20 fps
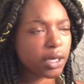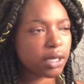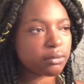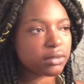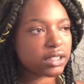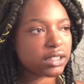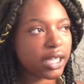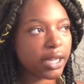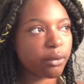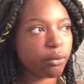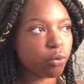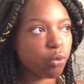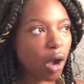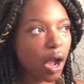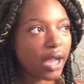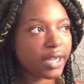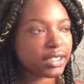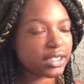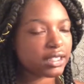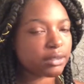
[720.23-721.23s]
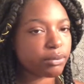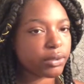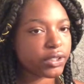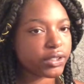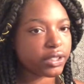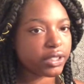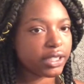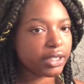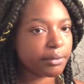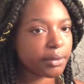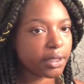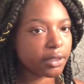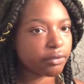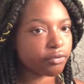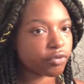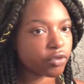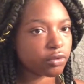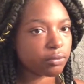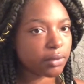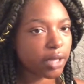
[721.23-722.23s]
and I'm just like, why is this bitch leaving the
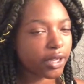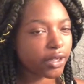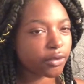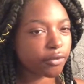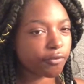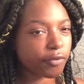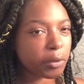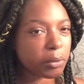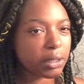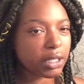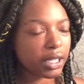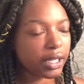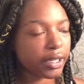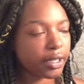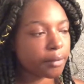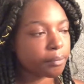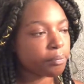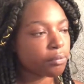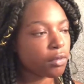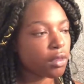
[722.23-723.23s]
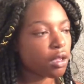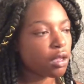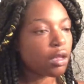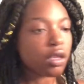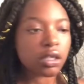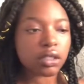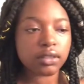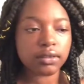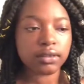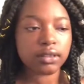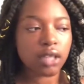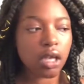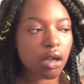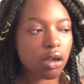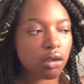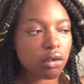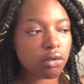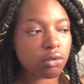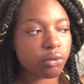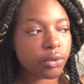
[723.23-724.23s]
room? Like, you feel me? Like,
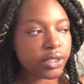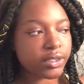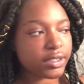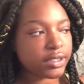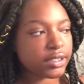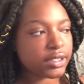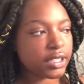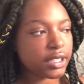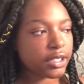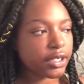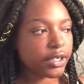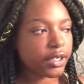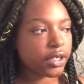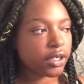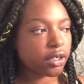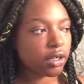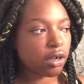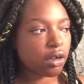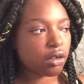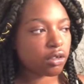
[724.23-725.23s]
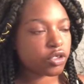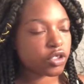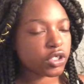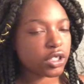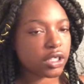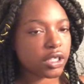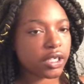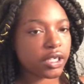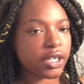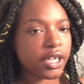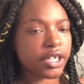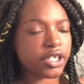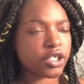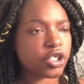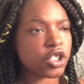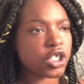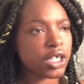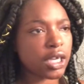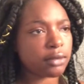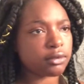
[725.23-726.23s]
so we just sitting there all chilling, and
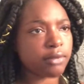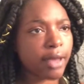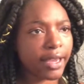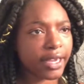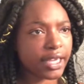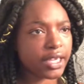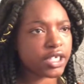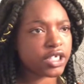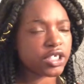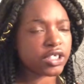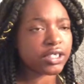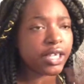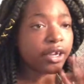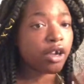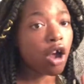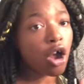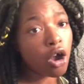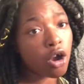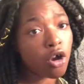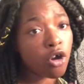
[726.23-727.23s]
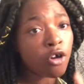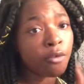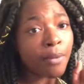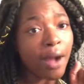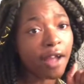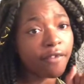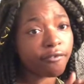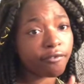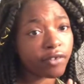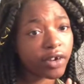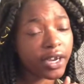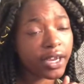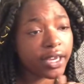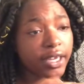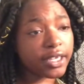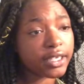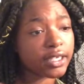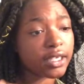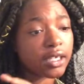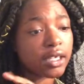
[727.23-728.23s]
she comes back in and she's like, oh, my
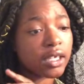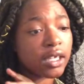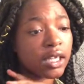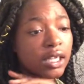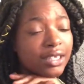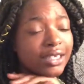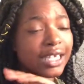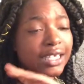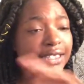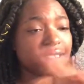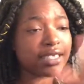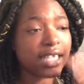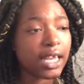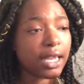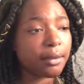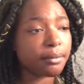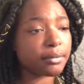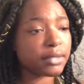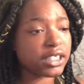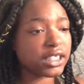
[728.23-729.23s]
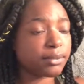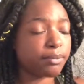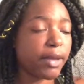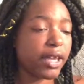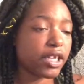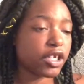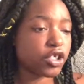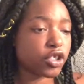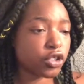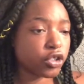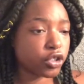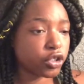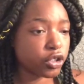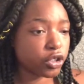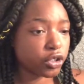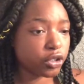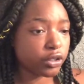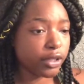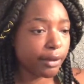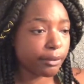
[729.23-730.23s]
friend, let's name the Spanish
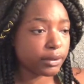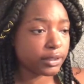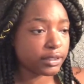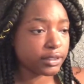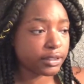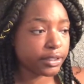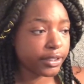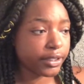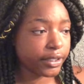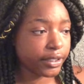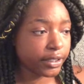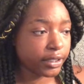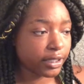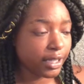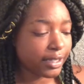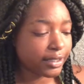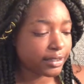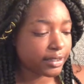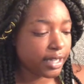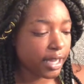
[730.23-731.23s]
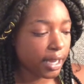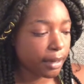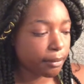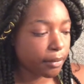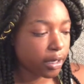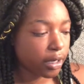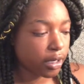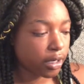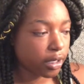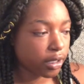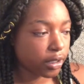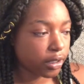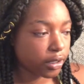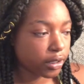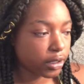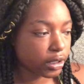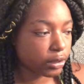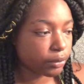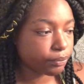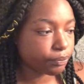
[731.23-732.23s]
girl that was there, let's name
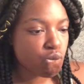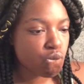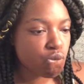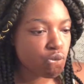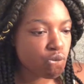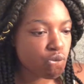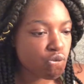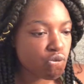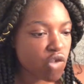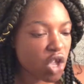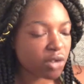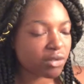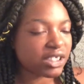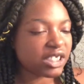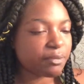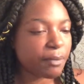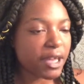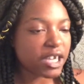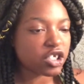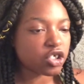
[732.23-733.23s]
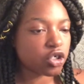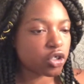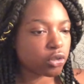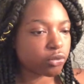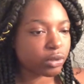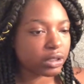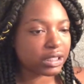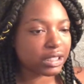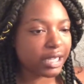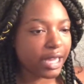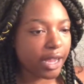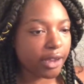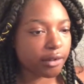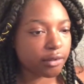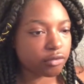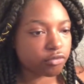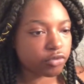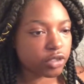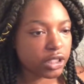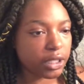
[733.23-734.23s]
her. Well, the Spanish girl wasn't that
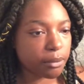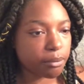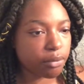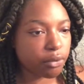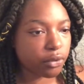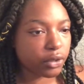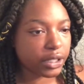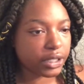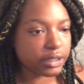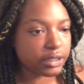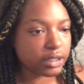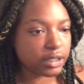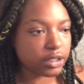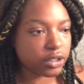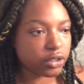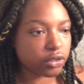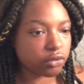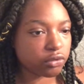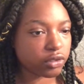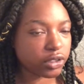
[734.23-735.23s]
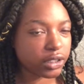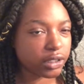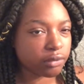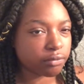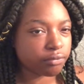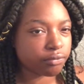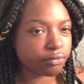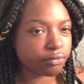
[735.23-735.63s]
really important to the story.